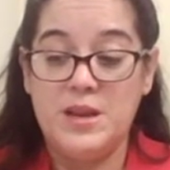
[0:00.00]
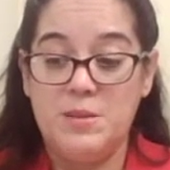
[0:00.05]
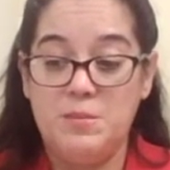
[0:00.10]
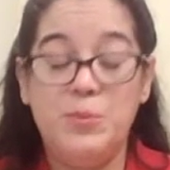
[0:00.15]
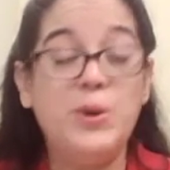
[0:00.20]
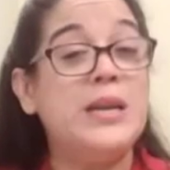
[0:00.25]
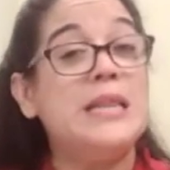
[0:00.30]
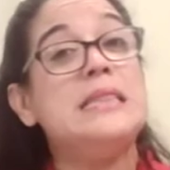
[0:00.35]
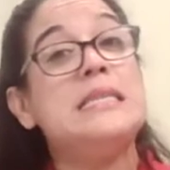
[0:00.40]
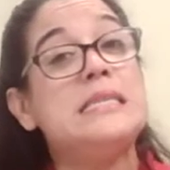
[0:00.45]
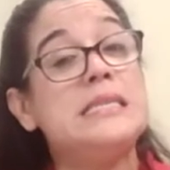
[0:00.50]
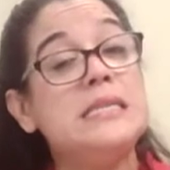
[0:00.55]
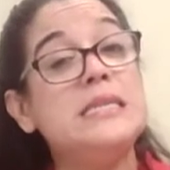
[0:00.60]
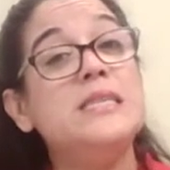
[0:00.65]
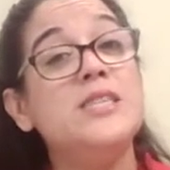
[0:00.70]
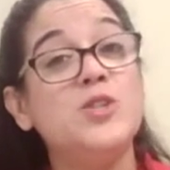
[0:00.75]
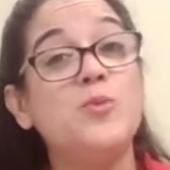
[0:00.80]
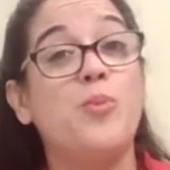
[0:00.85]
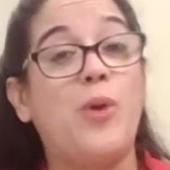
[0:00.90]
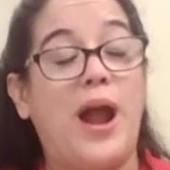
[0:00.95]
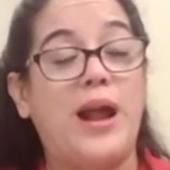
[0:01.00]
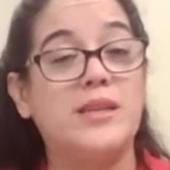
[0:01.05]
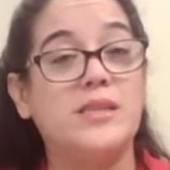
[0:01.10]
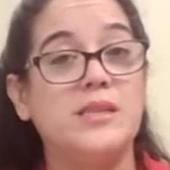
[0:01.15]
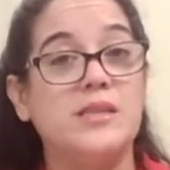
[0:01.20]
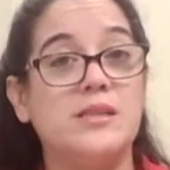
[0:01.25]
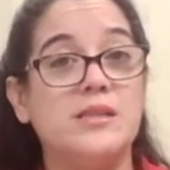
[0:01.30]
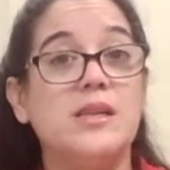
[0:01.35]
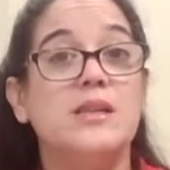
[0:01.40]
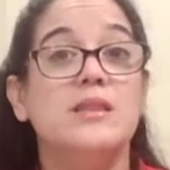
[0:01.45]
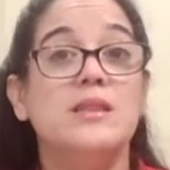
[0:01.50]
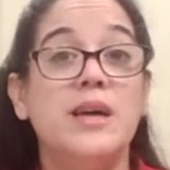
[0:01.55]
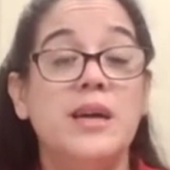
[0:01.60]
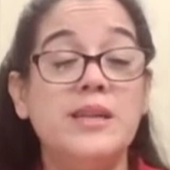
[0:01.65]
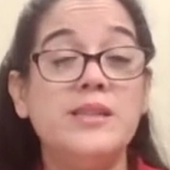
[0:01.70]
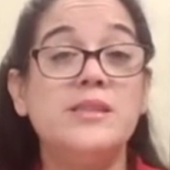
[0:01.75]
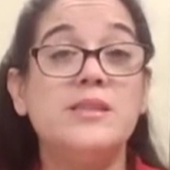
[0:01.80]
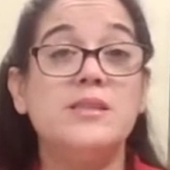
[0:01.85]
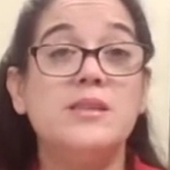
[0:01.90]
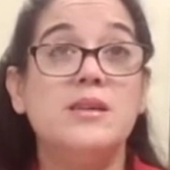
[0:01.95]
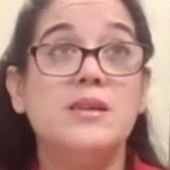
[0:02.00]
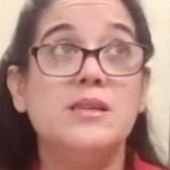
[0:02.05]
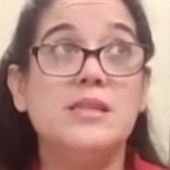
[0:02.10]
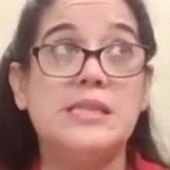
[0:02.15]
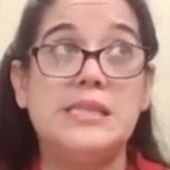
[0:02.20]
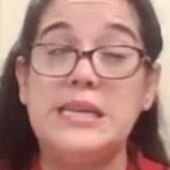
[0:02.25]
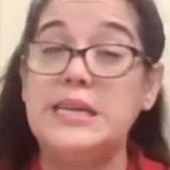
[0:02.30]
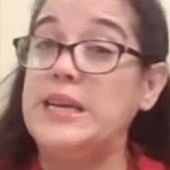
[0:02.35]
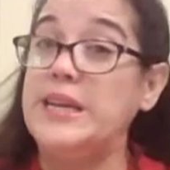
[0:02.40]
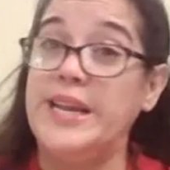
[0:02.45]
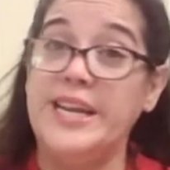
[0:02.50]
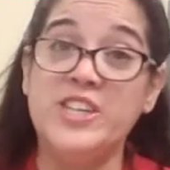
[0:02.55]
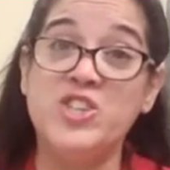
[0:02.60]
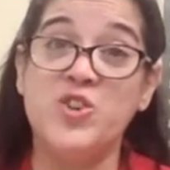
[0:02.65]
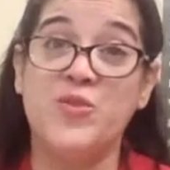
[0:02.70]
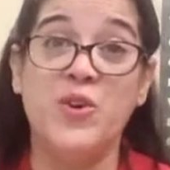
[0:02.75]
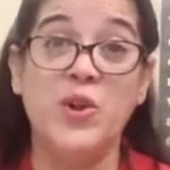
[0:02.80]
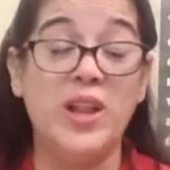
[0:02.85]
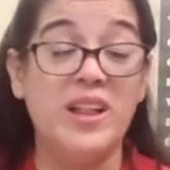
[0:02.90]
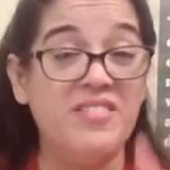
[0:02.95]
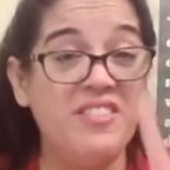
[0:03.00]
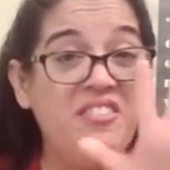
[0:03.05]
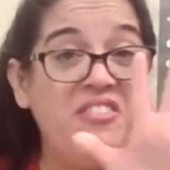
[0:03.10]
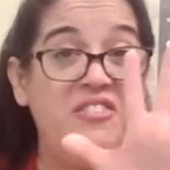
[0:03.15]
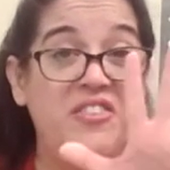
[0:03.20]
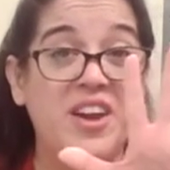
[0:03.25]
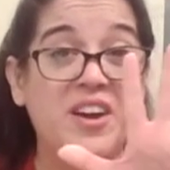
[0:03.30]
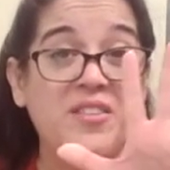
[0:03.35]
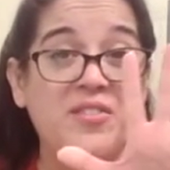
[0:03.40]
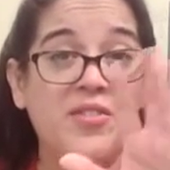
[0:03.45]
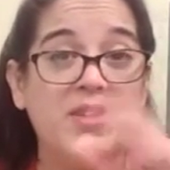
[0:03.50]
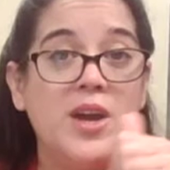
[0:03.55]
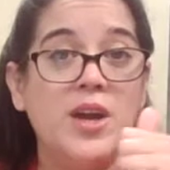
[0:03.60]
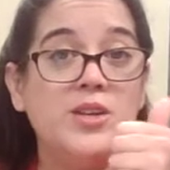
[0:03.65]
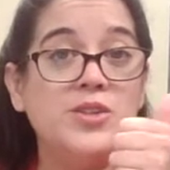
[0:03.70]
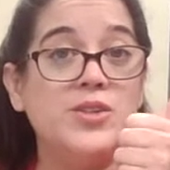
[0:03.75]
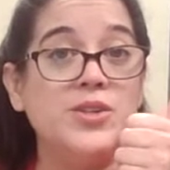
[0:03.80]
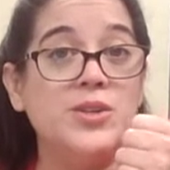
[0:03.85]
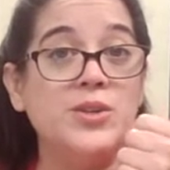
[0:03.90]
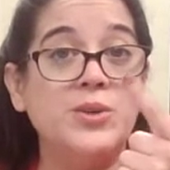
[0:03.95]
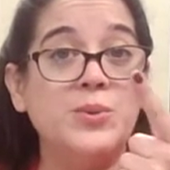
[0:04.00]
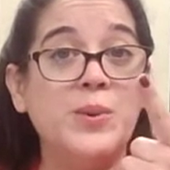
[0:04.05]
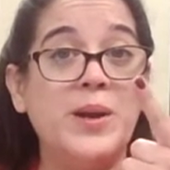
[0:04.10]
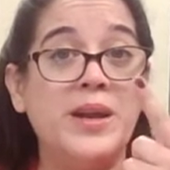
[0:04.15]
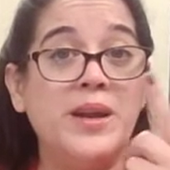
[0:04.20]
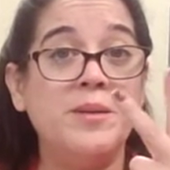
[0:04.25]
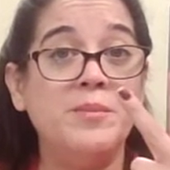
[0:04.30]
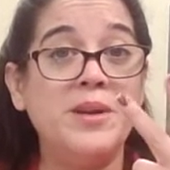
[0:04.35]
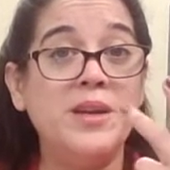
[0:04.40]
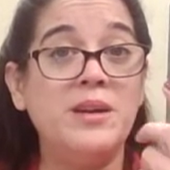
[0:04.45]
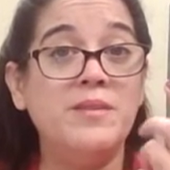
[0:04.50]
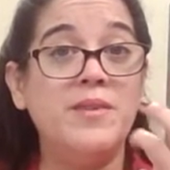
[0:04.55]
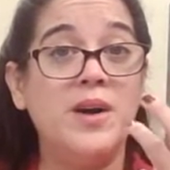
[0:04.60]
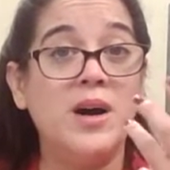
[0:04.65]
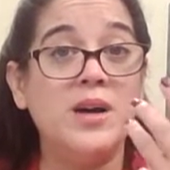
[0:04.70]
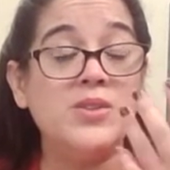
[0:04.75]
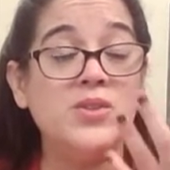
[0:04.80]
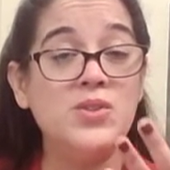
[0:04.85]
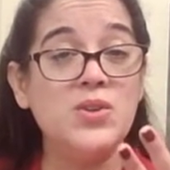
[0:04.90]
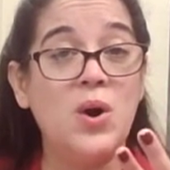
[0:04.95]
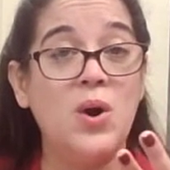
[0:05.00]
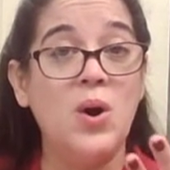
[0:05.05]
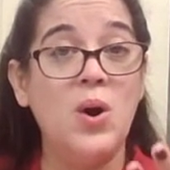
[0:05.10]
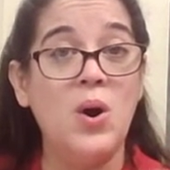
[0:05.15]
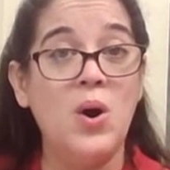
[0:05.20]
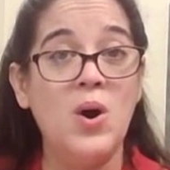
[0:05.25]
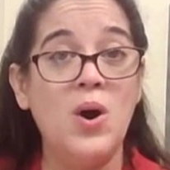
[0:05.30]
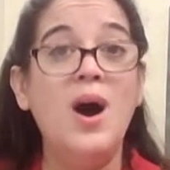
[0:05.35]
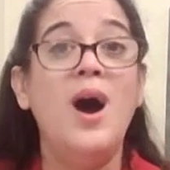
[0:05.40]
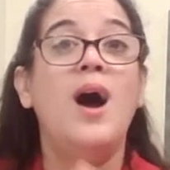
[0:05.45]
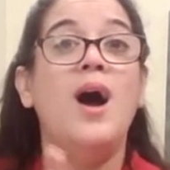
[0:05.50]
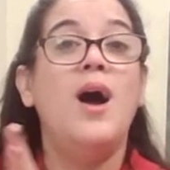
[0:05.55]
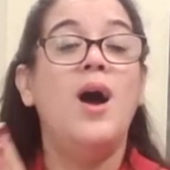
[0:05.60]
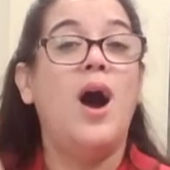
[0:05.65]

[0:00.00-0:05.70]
putting this into practice. Let's sing an interval of a fifth, do, re, mi, fa, sol,